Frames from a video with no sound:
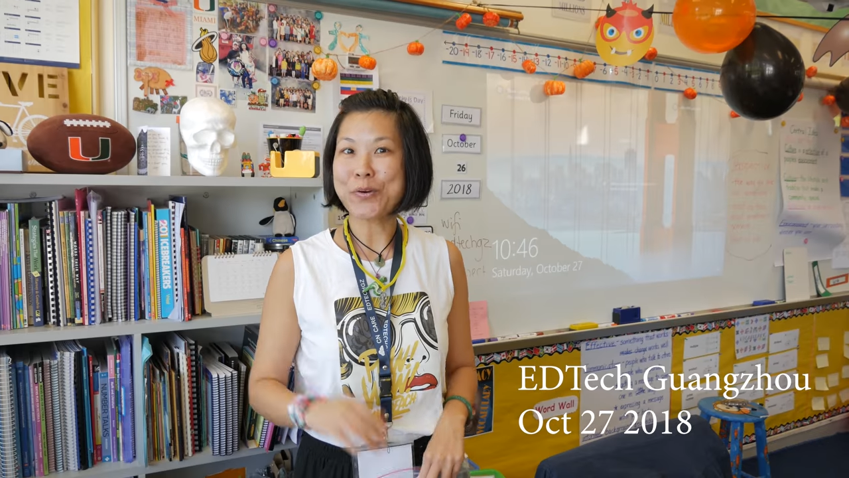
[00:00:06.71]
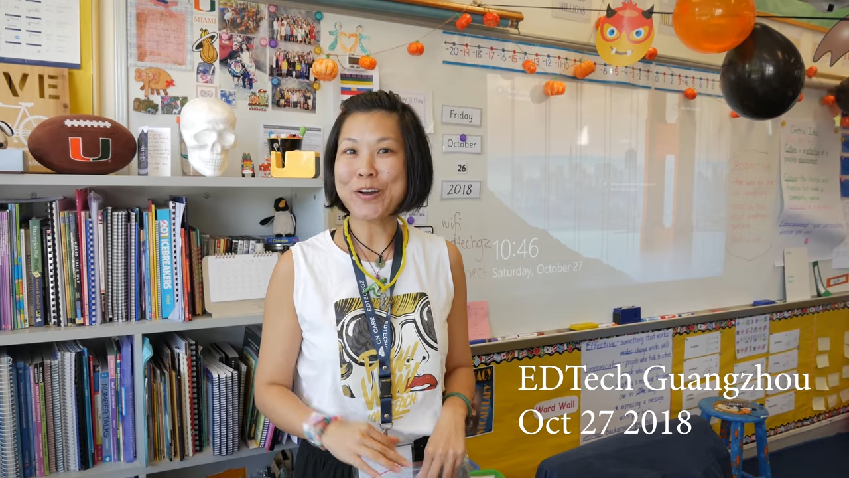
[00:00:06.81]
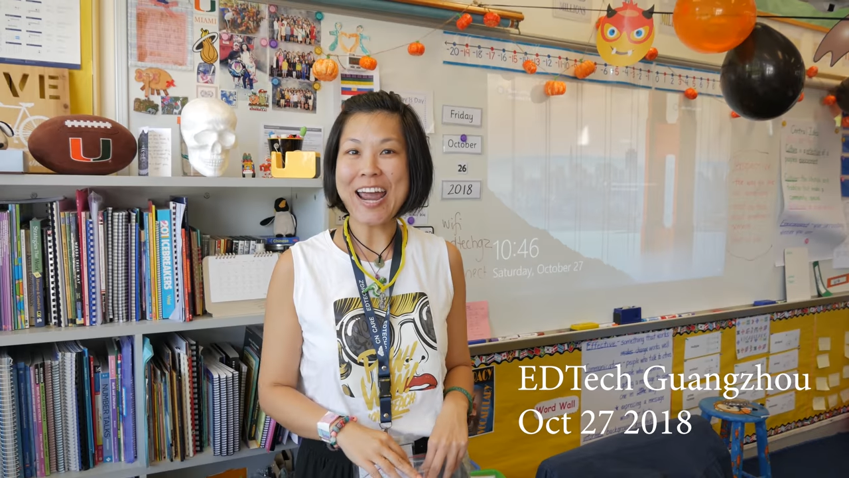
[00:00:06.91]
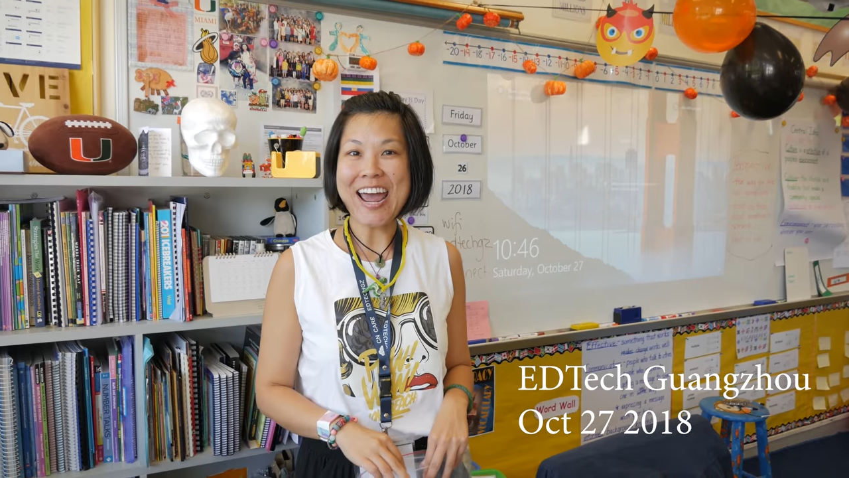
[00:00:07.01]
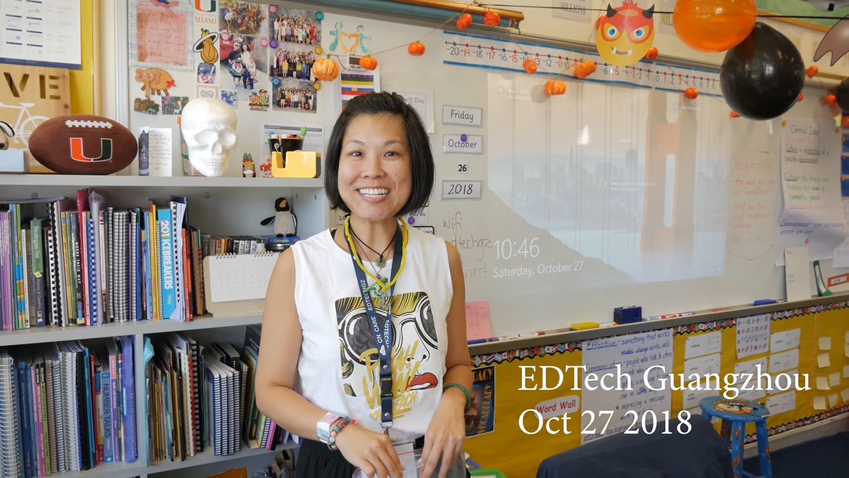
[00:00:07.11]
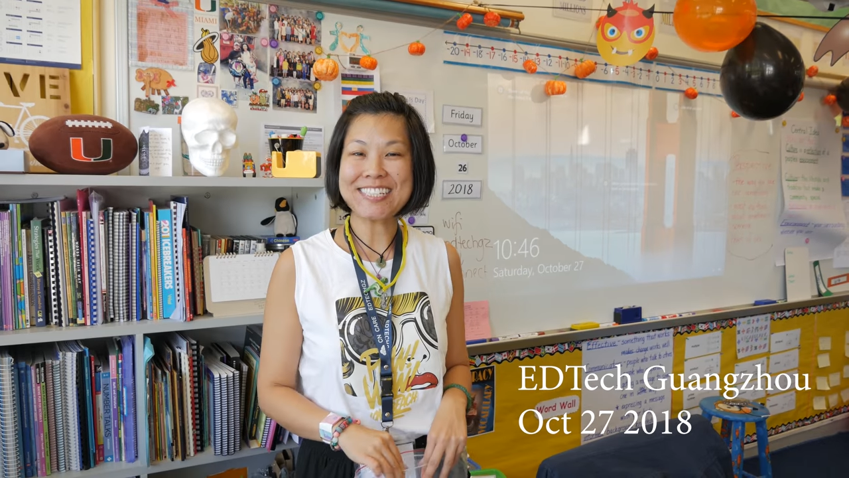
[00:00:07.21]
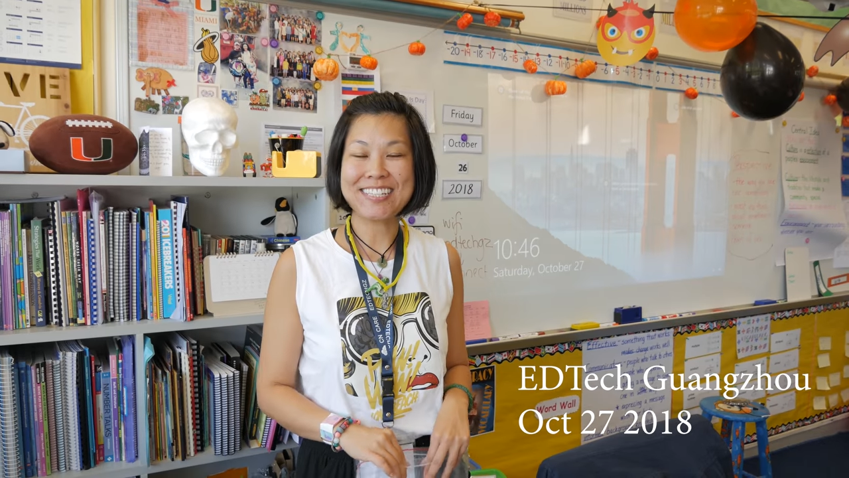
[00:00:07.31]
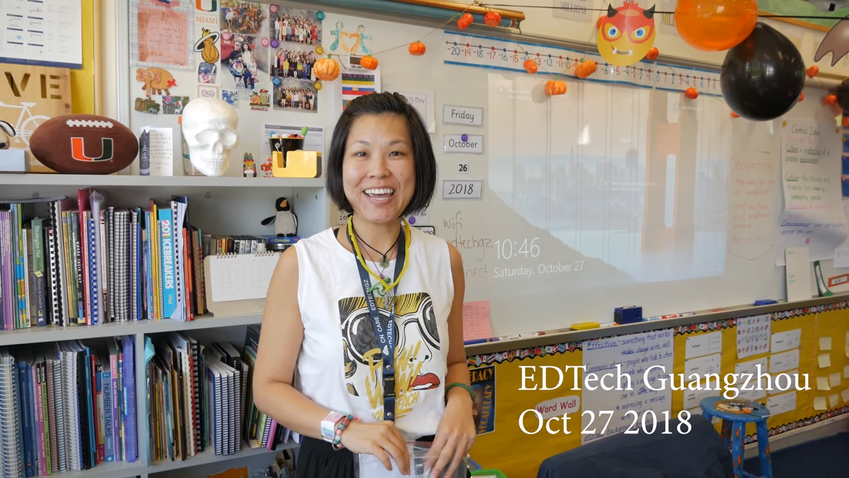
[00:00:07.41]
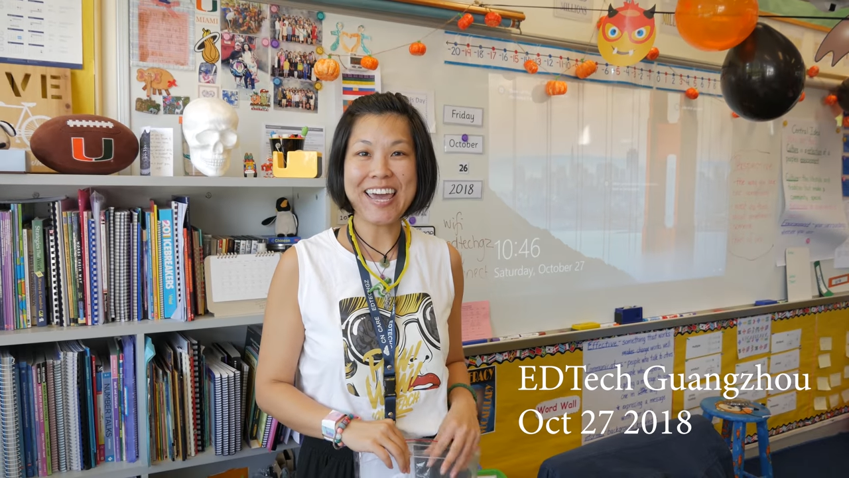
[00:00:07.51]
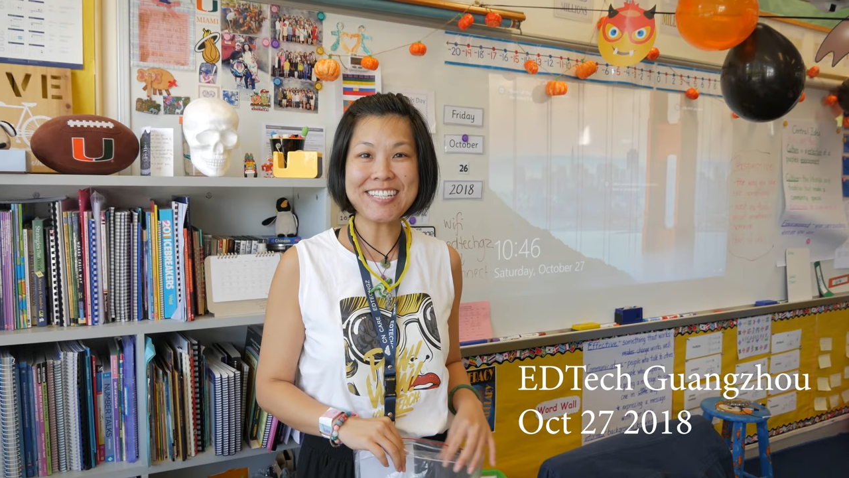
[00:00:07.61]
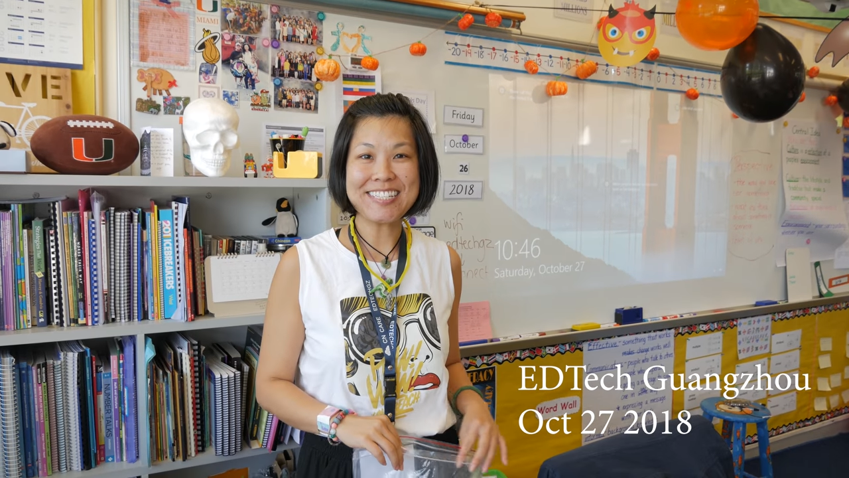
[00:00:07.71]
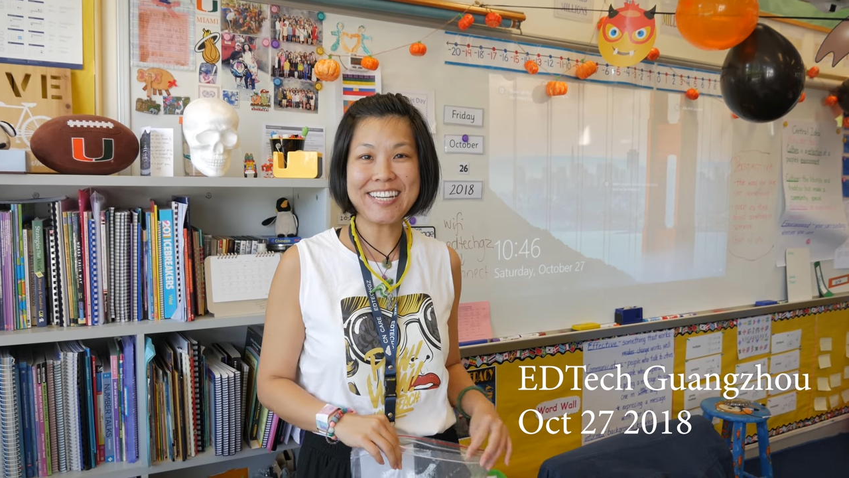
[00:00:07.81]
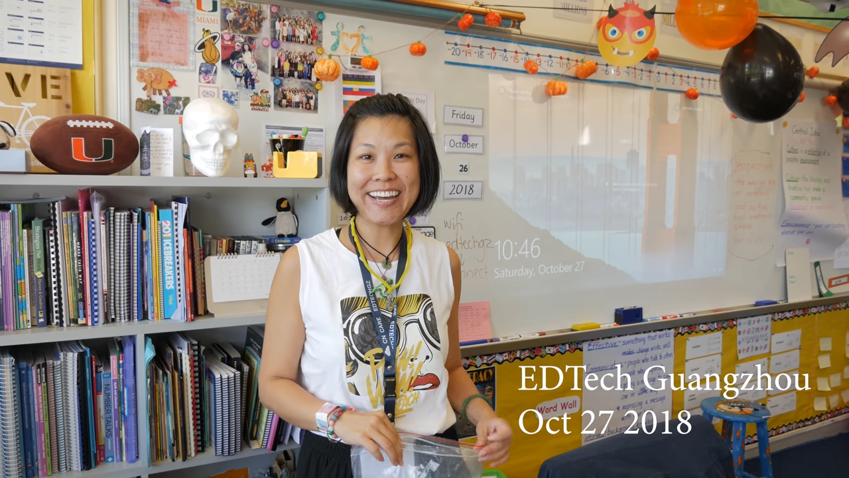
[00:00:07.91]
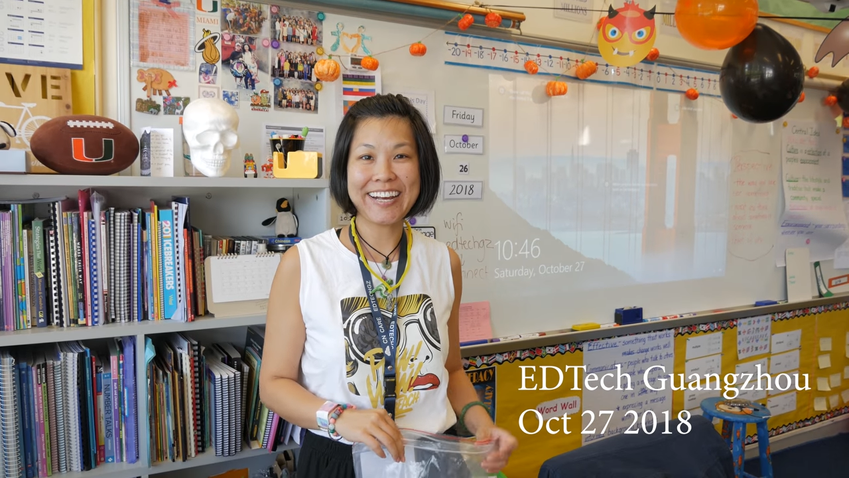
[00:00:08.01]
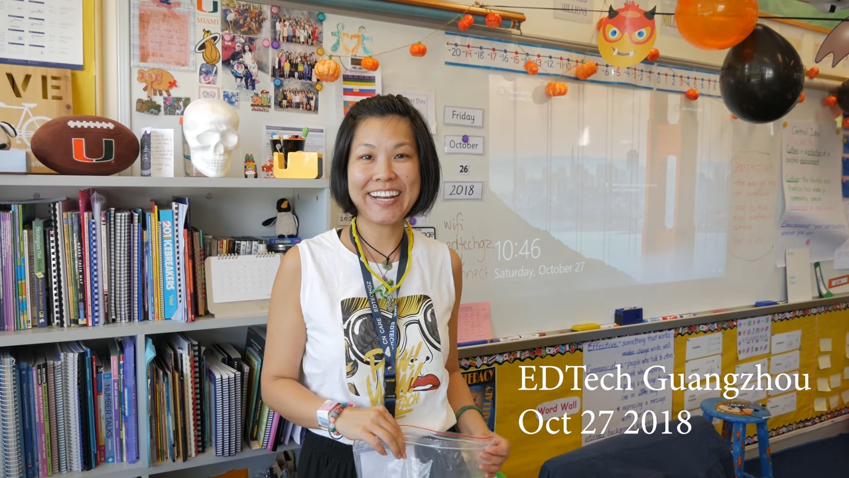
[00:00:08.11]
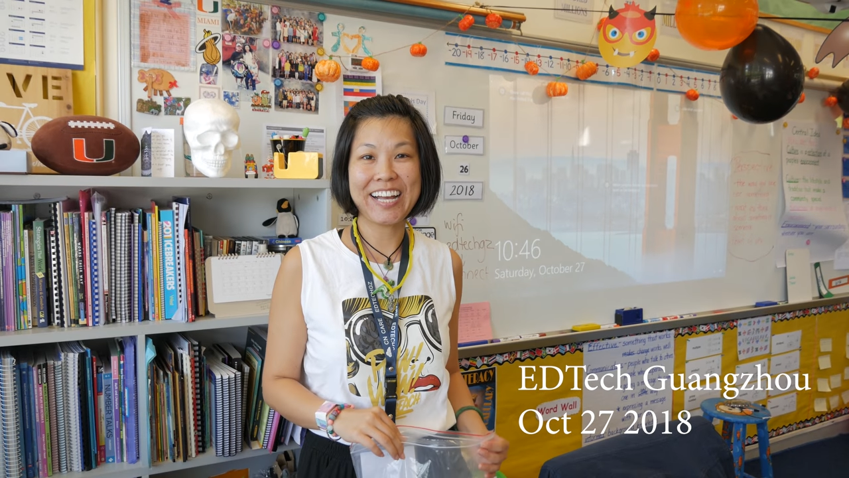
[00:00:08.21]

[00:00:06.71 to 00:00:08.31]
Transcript: We're at EdTech